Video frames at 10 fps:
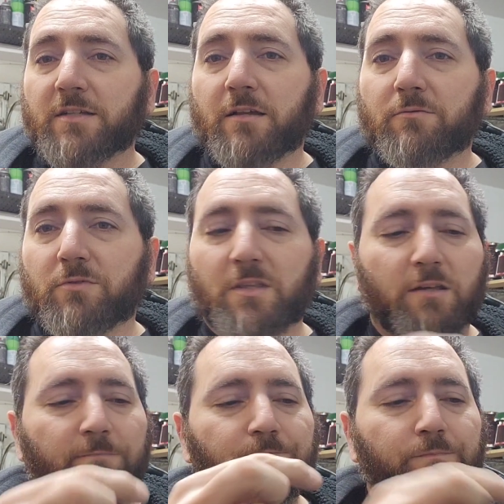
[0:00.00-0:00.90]
I said, with
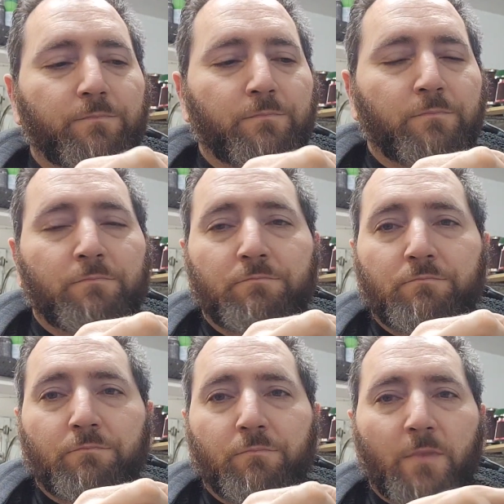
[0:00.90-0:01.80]
the
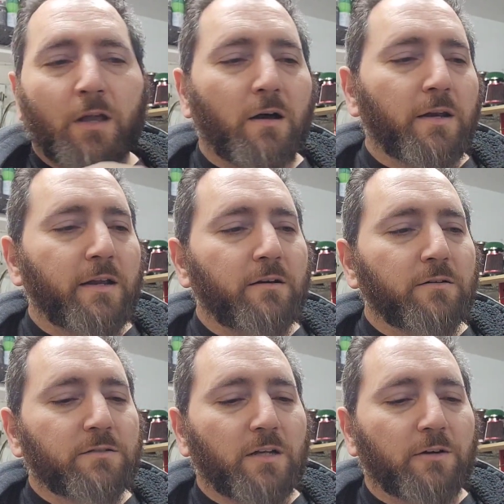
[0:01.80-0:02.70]
hot
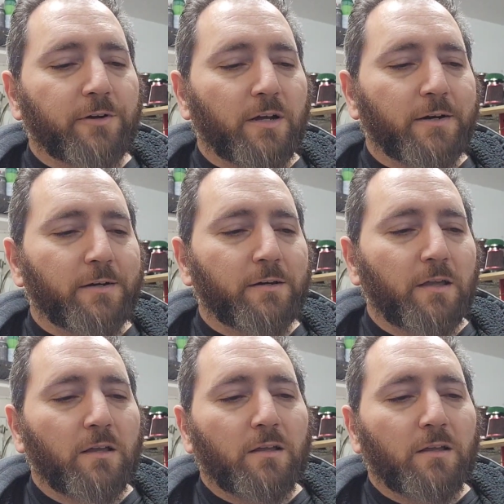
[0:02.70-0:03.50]
air soldering iron.